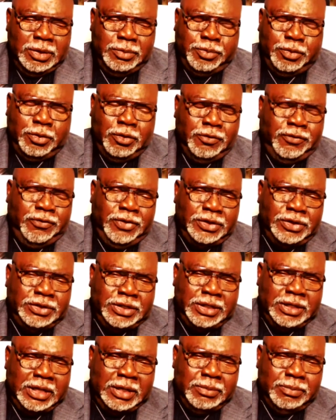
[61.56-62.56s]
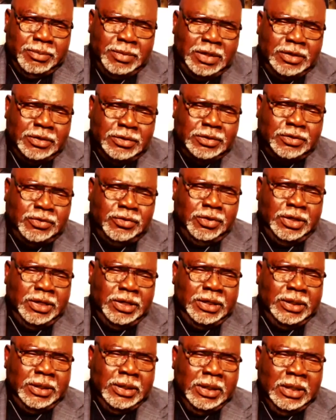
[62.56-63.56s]
proficient at
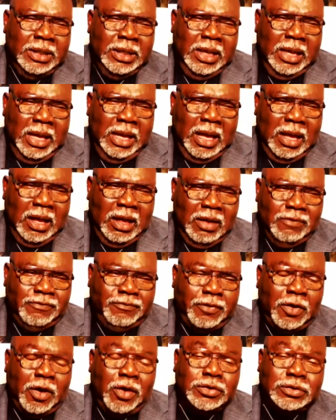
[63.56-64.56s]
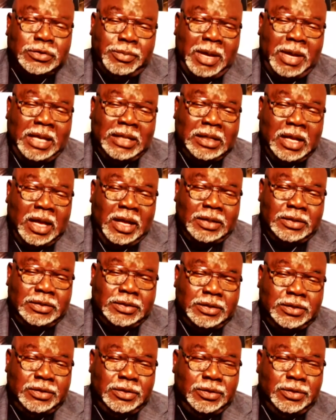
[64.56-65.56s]
ministry falls my lot
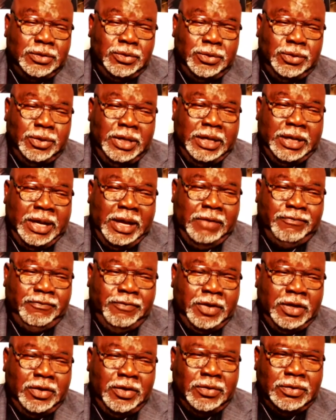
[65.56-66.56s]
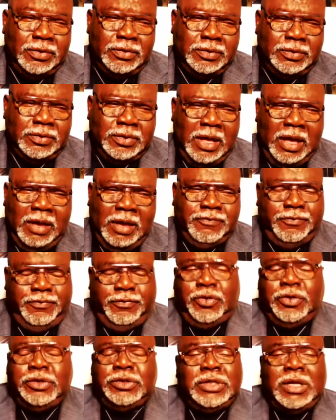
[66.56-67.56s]
to do. And I felt
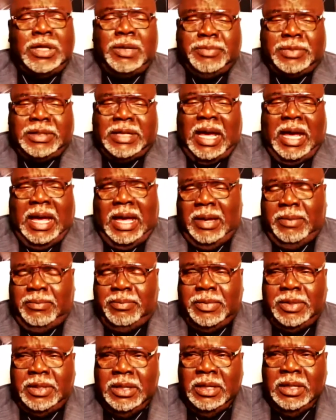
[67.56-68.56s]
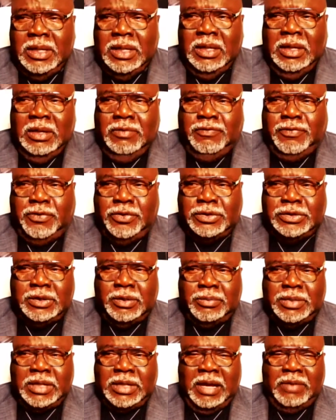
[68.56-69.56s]
for some time
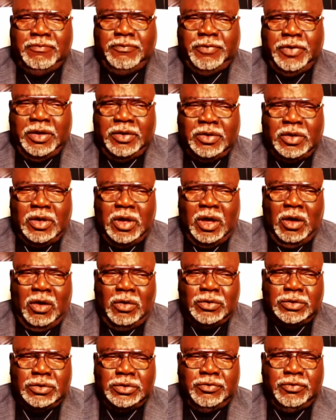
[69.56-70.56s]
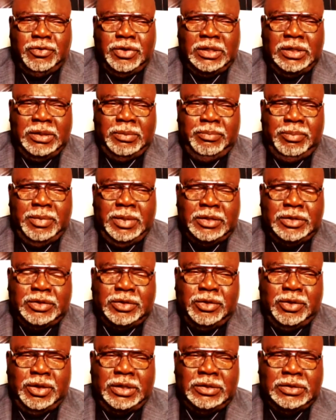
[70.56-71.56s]
felt called to really
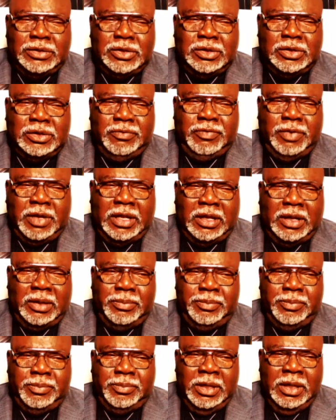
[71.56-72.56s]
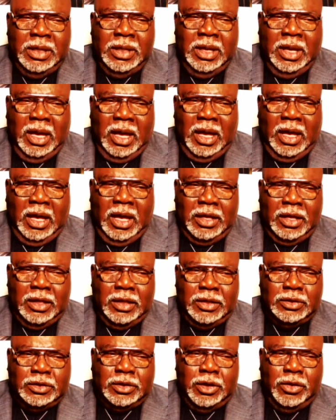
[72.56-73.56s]
mentor and to develop
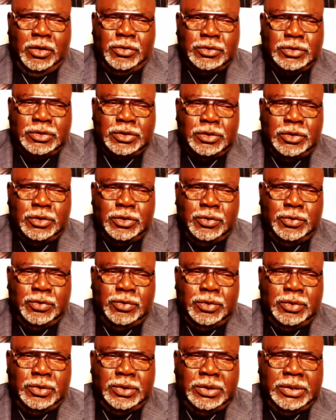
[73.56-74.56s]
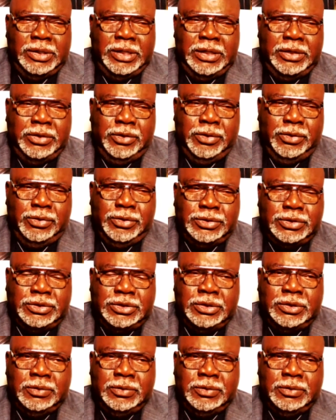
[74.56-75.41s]
those new leaders